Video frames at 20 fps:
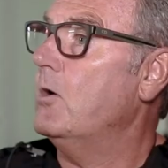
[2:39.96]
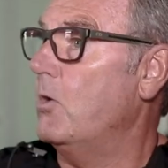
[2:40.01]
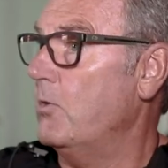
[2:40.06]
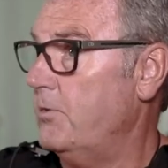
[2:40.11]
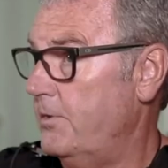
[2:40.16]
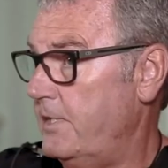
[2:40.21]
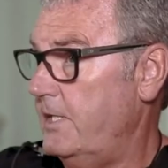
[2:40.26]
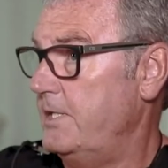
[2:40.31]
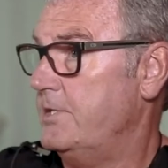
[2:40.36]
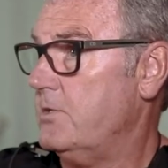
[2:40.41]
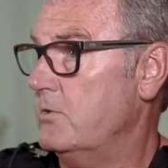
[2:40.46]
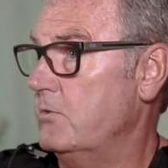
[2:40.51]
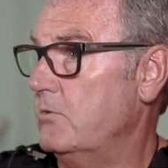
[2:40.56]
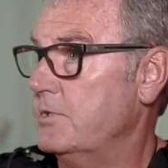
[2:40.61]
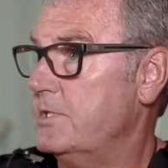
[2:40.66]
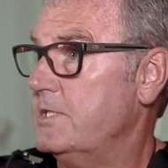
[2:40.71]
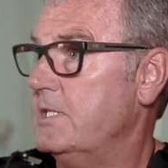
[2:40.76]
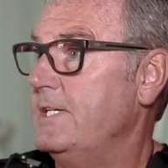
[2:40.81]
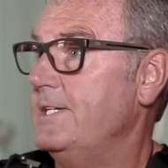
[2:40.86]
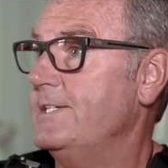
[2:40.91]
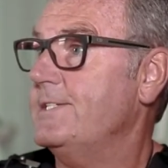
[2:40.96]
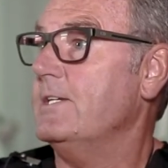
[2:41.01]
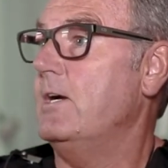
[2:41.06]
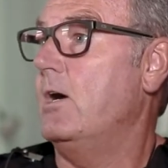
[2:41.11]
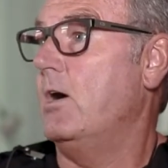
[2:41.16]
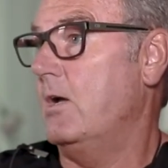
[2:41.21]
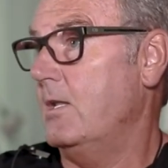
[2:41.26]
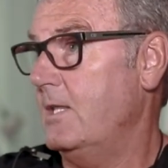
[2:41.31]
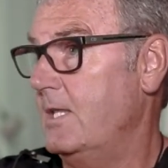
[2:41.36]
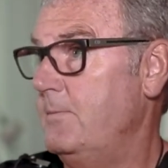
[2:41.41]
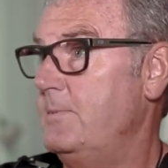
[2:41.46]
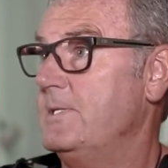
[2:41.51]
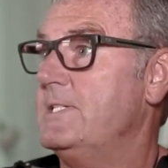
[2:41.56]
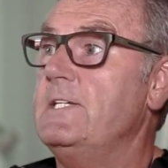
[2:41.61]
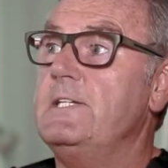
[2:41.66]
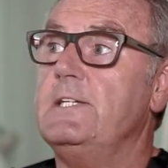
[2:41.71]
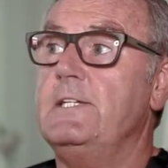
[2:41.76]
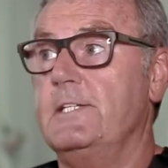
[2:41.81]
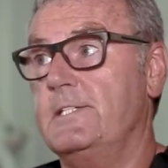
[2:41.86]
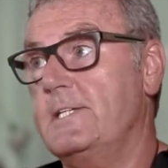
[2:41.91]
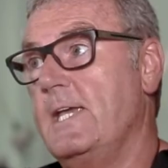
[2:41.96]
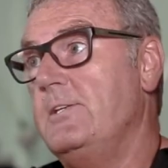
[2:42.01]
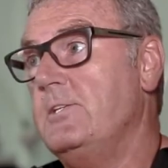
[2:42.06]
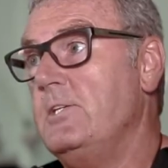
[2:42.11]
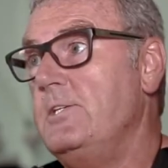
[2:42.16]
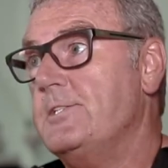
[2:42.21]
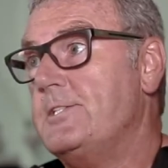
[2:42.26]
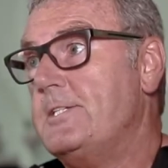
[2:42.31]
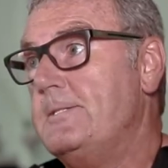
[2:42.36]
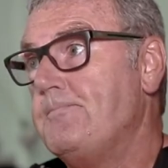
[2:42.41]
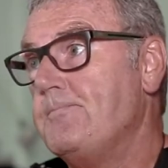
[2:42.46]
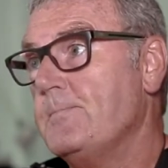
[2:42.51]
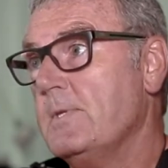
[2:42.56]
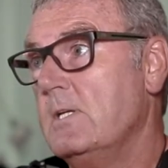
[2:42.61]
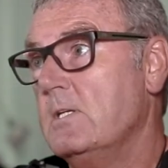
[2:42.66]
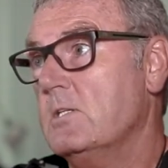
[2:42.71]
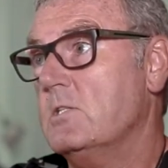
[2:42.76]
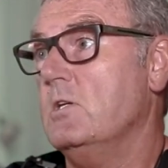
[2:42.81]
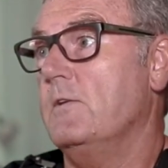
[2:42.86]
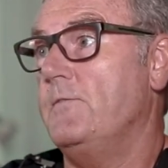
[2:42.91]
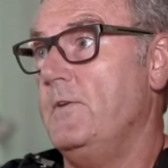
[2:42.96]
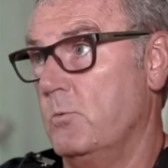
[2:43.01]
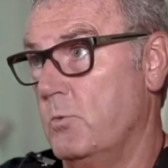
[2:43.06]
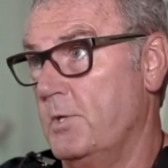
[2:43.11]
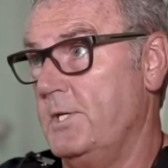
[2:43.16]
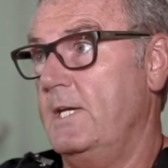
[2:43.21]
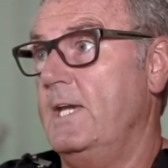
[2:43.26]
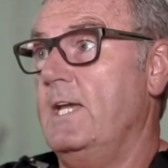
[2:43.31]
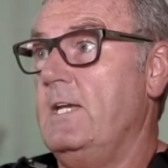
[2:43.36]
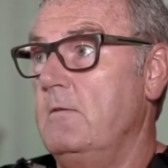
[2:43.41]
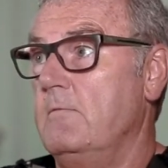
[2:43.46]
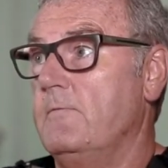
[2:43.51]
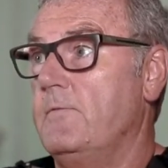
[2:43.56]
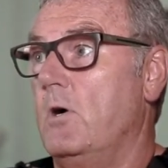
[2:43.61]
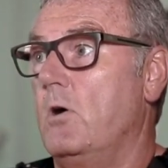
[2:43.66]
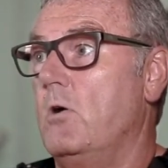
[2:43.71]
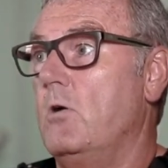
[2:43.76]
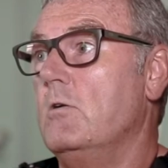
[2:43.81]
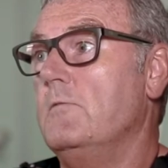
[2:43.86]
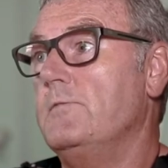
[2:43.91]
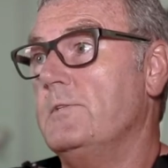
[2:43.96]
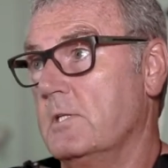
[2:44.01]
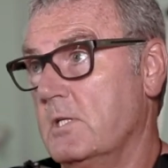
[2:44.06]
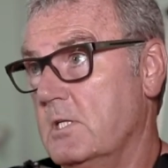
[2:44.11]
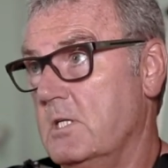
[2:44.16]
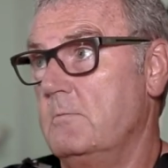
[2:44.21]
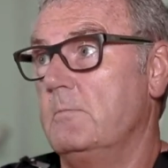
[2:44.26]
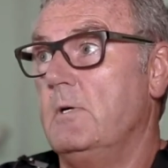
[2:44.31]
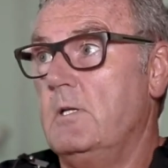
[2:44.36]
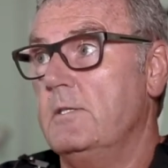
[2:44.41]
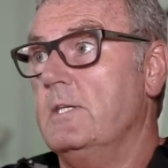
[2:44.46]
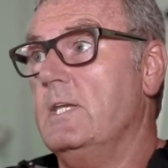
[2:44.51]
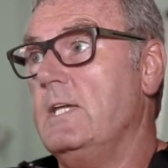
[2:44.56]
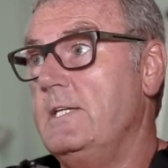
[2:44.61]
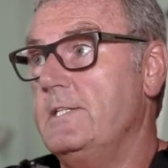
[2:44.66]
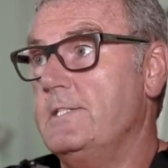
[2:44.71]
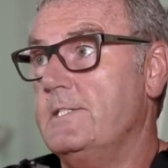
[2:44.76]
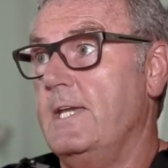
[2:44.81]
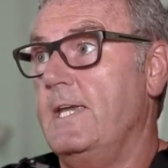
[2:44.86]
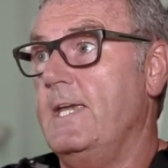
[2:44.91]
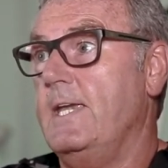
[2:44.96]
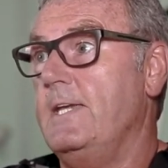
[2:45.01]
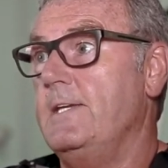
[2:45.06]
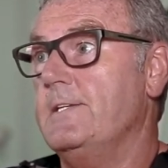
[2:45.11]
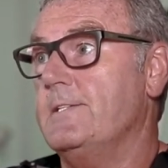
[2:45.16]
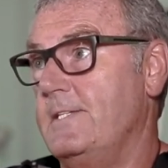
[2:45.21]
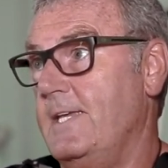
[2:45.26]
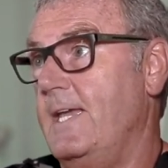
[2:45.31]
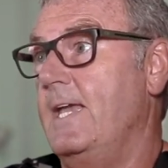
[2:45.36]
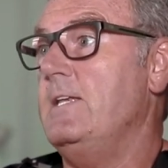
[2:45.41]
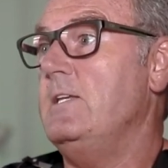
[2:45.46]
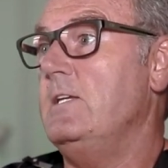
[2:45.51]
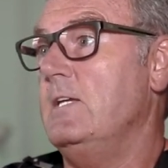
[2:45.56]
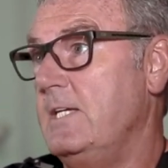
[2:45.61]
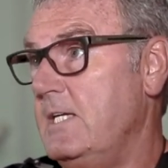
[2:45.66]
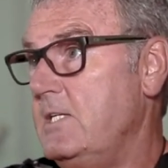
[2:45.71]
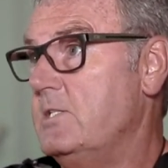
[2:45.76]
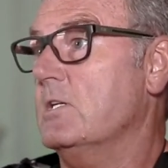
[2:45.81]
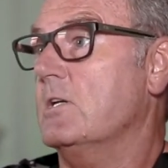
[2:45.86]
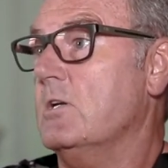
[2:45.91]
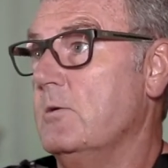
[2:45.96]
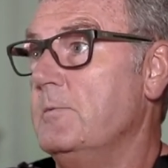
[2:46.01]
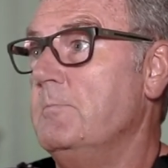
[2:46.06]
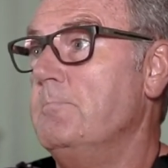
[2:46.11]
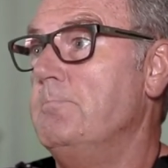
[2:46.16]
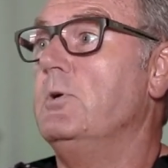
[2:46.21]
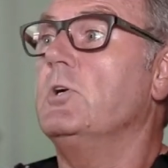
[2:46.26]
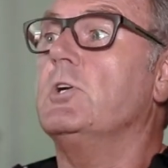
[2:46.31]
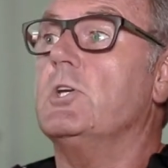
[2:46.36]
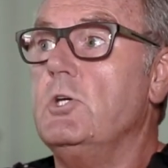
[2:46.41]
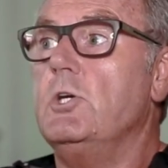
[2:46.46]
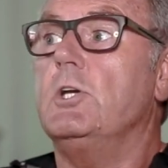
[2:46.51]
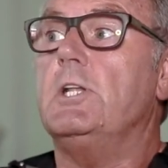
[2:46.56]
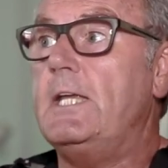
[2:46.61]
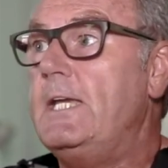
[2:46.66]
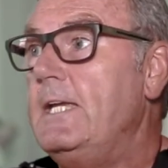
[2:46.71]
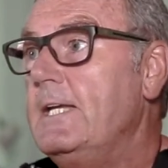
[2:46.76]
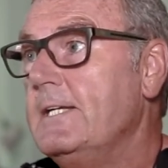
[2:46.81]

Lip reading: All of these courses are limited in attendance, so if you want to get involved and come on these days, then you need to come and book early.